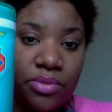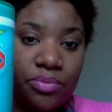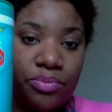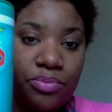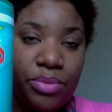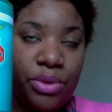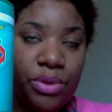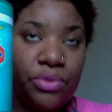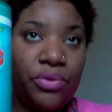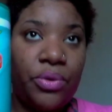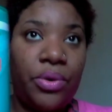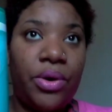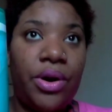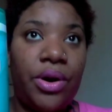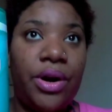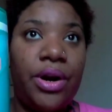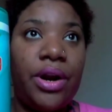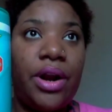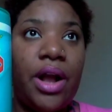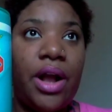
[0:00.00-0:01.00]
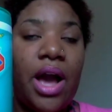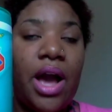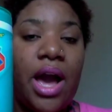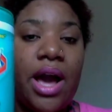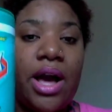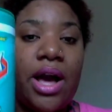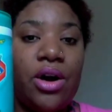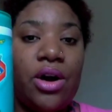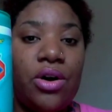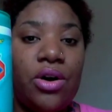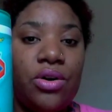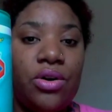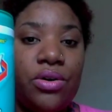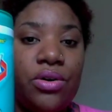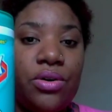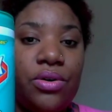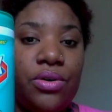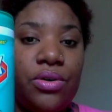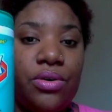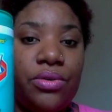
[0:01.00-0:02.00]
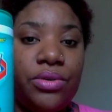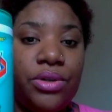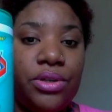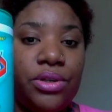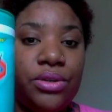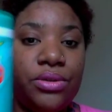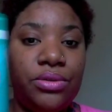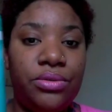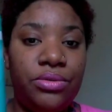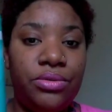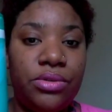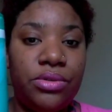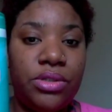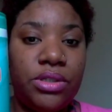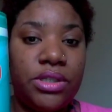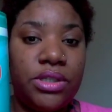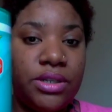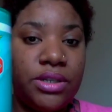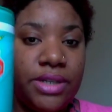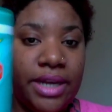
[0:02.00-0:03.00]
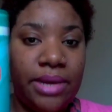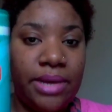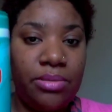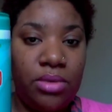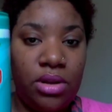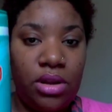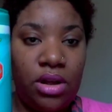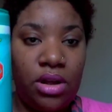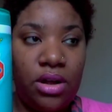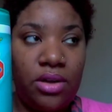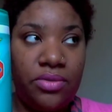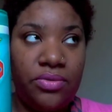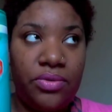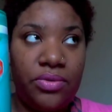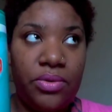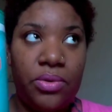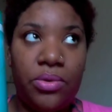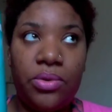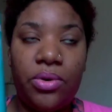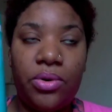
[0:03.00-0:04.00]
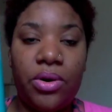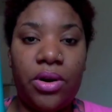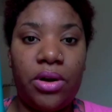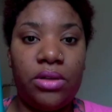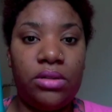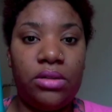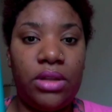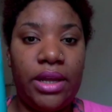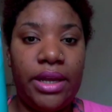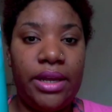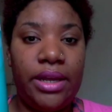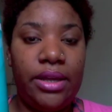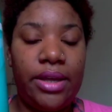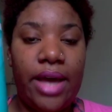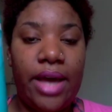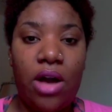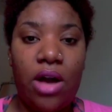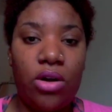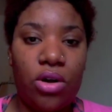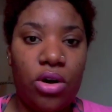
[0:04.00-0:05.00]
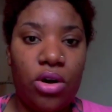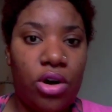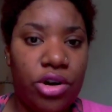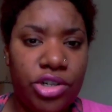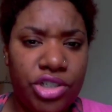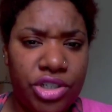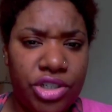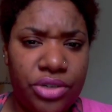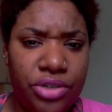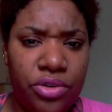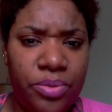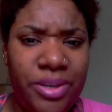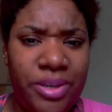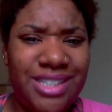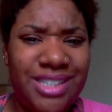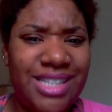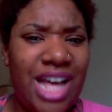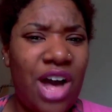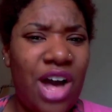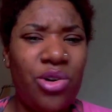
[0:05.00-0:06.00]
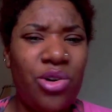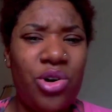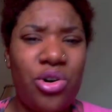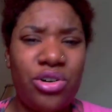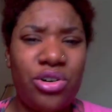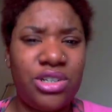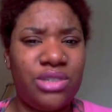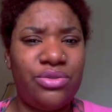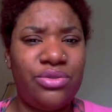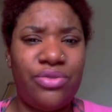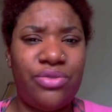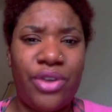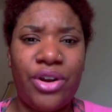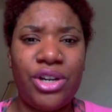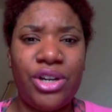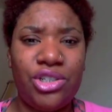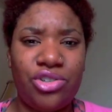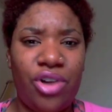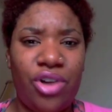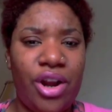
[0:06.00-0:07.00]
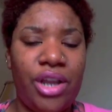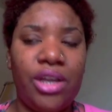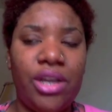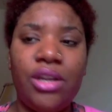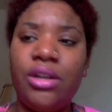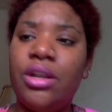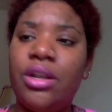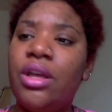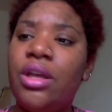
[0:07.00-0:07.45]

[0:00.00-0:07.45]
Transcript: before I'll use the damp cloth or like alcohol in general, because alcohol is very drying.